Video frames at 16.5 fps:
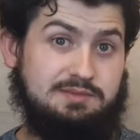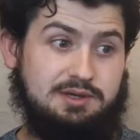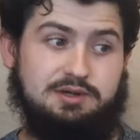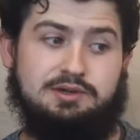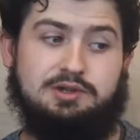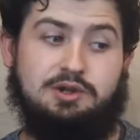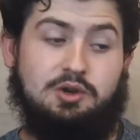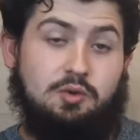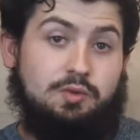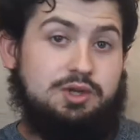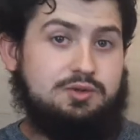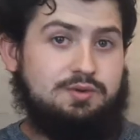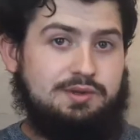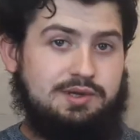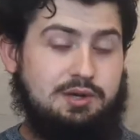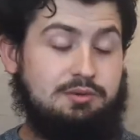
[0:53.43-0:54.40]
you know, you don't know
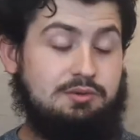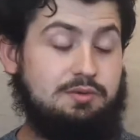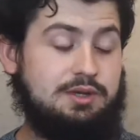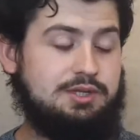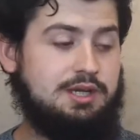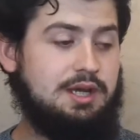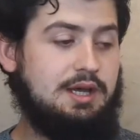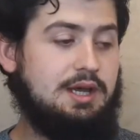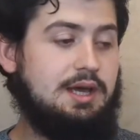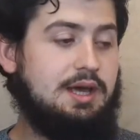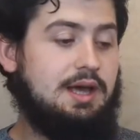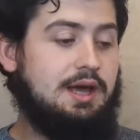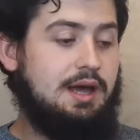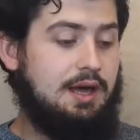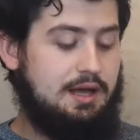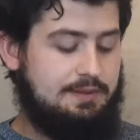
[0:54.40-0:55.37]
which ones go with which.
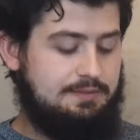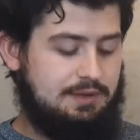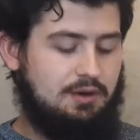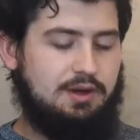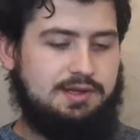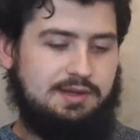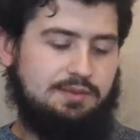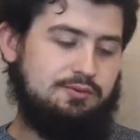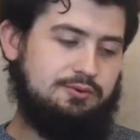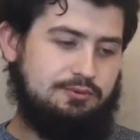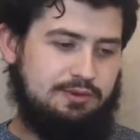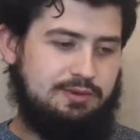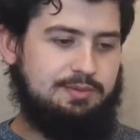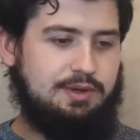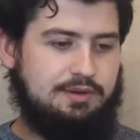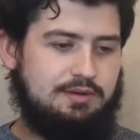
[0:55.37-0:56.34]
There are some
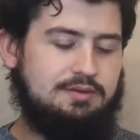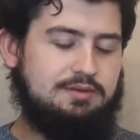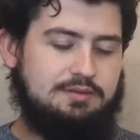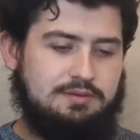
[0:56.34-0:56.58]
rules, but